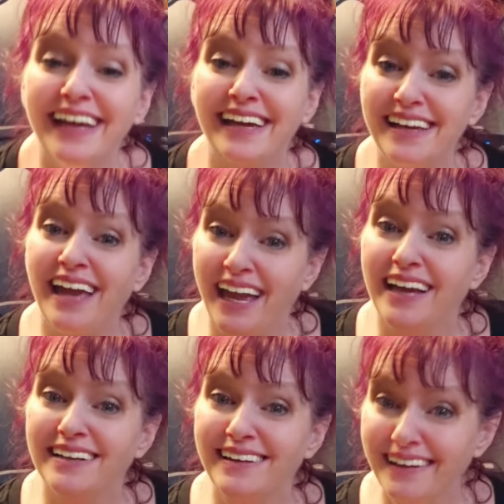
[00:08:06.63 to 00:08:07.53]
It
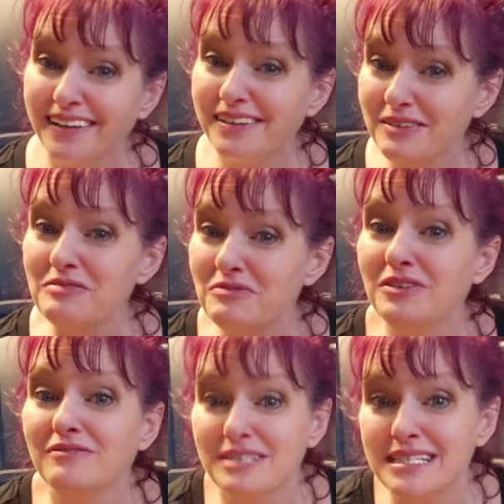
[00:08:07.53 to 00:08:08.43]
can
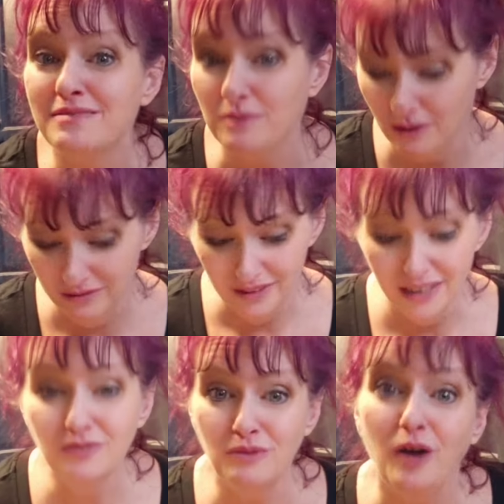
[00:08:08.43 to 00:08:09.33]
resemble
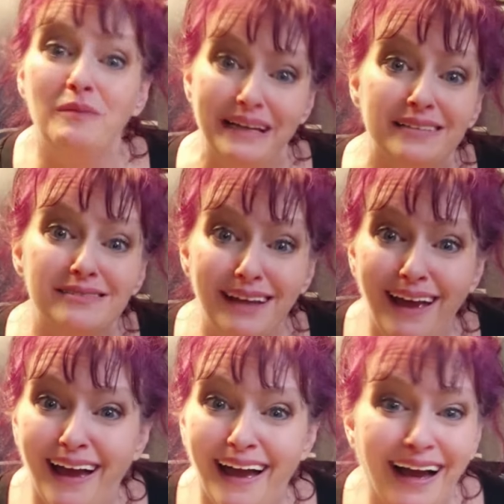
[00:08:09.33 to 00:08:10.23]
raw meat.
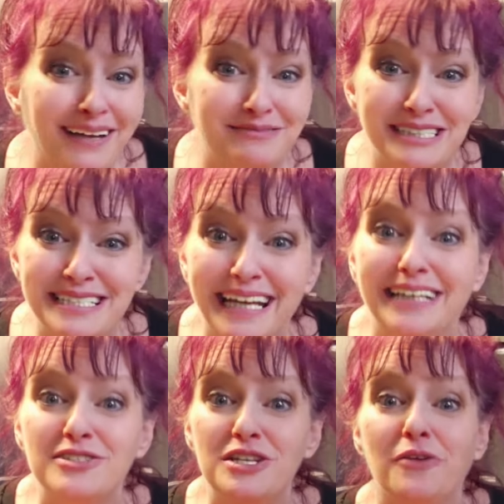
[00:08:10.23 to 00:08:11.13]
I'm just
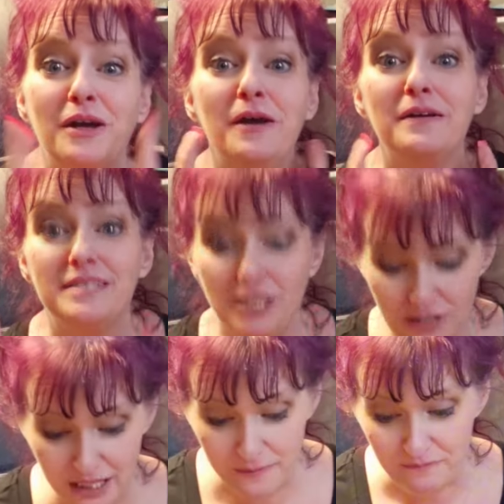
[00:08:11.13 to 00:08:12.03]
saying. So
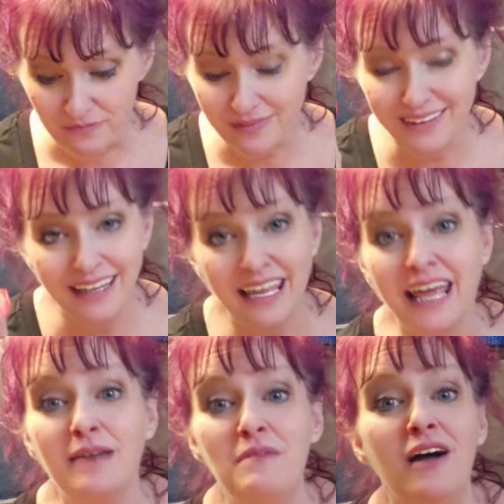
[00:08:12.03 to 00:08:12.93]
seriously,
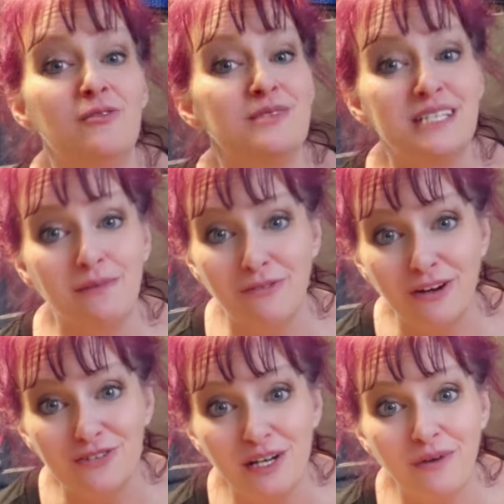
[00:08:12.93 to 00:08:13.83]
and I'm not going to stick my
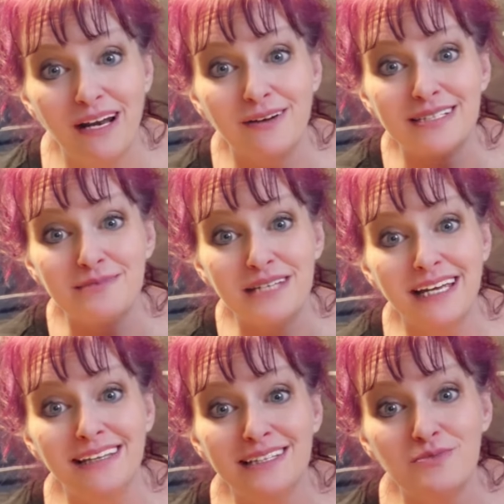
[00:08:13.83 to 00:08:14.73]
fingers in it right now because I'm
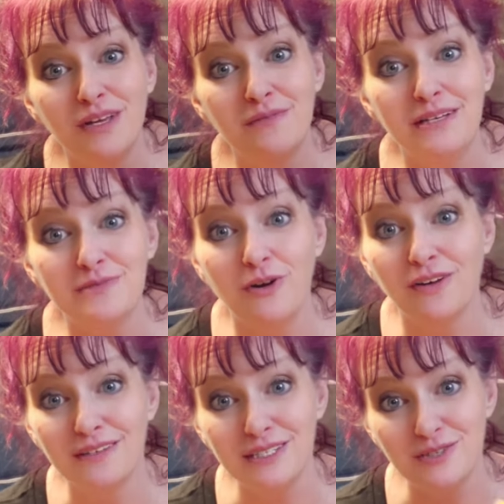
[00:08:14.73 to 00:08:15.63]
taking this with me
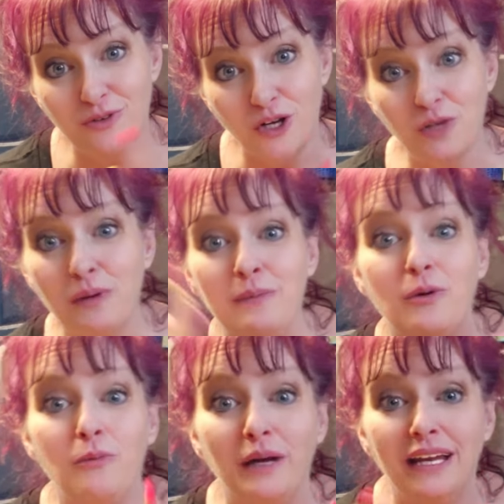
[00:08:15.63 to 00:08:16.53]
tomorrow. This is for other
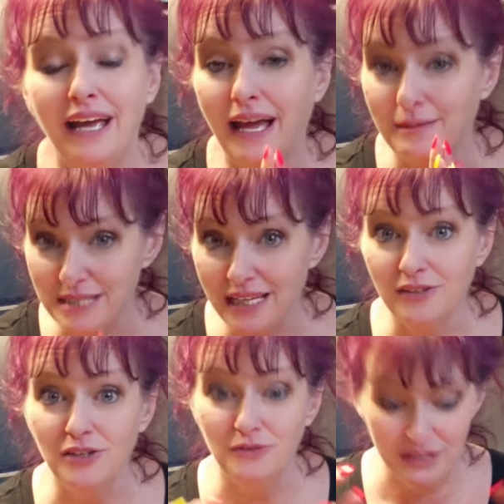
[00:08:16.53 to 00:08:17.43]
people, but I'm
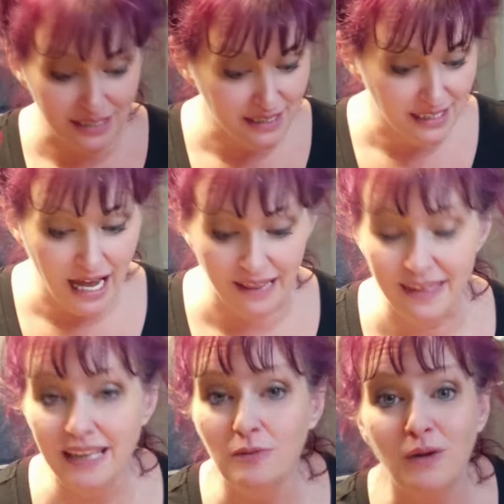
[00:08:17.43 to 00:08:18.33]
telling you, this is the kind of
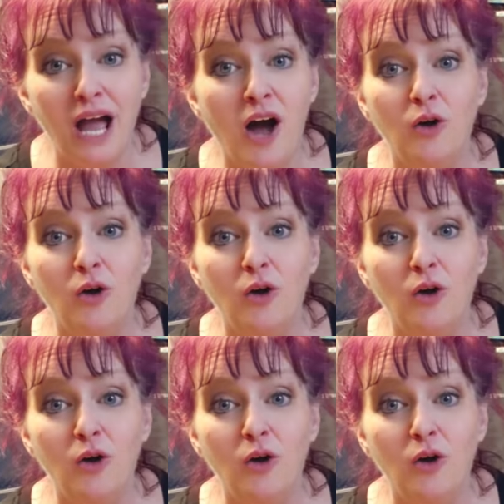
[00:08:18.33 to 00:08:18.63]
thing that we